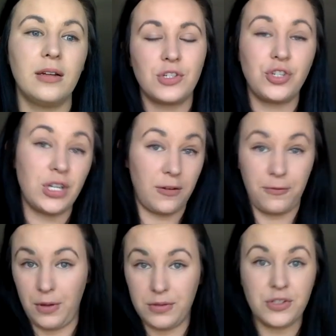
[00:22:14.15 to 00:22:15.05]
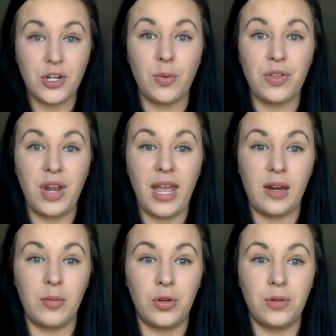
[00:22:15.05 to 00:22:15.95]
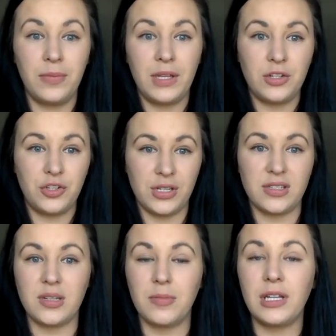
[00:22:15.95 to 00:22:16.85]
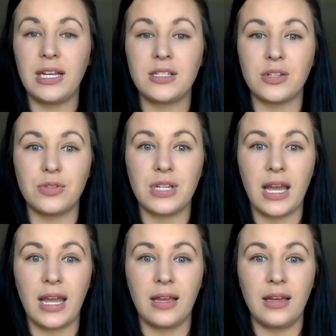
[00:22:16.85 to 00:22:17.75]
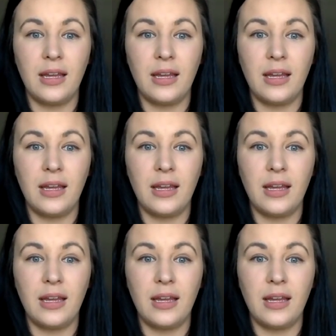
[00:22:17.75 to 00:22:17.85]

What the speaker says: She confuses her with an animal. She assimilates Ute